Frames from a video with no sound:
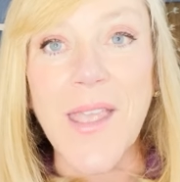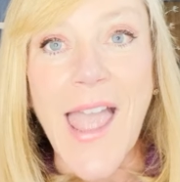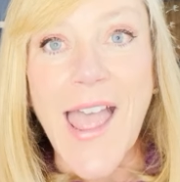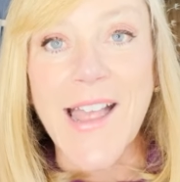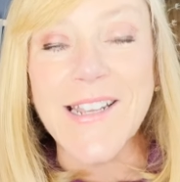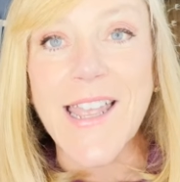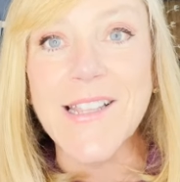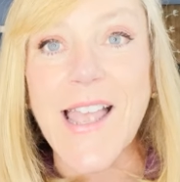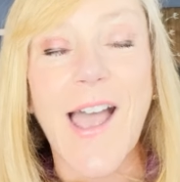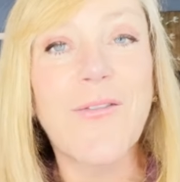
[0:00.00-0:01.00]
And
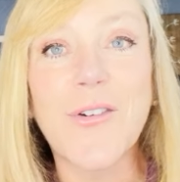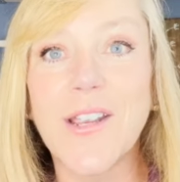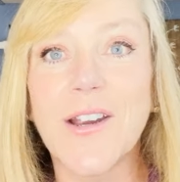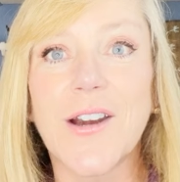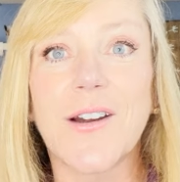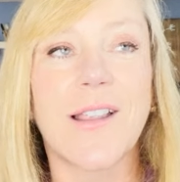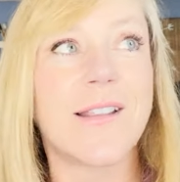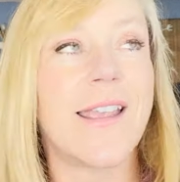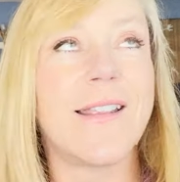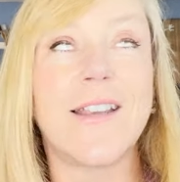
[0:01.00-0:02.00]
it's every year.
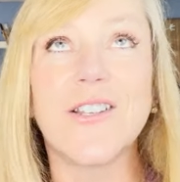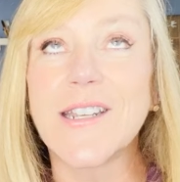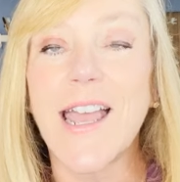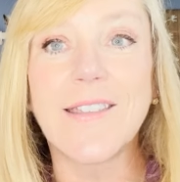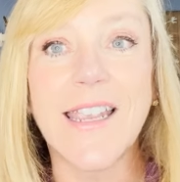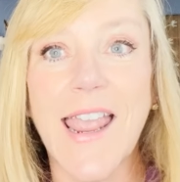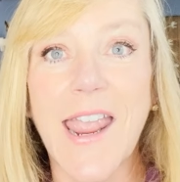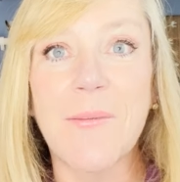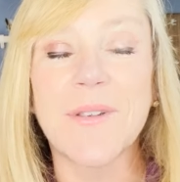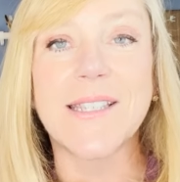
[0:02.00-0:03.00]
They just had the
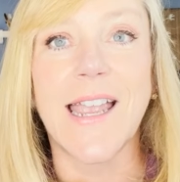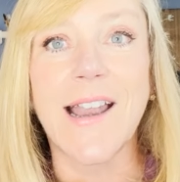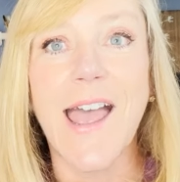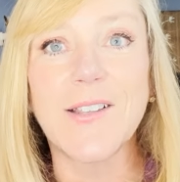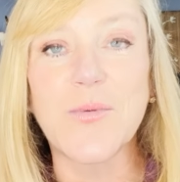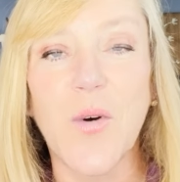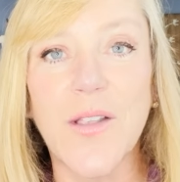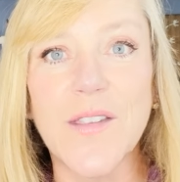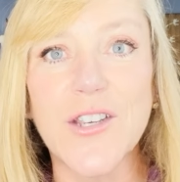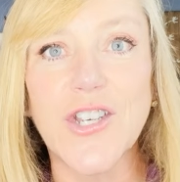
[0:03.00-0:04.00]
game. Saint Ed's
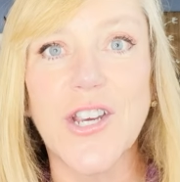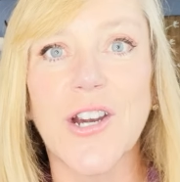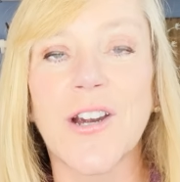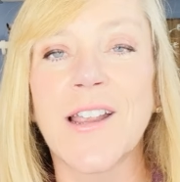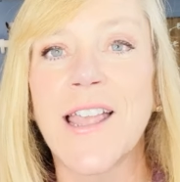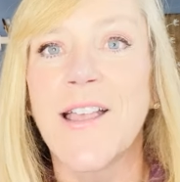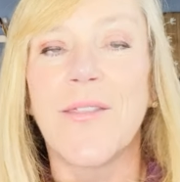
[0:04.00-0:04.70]
won this year.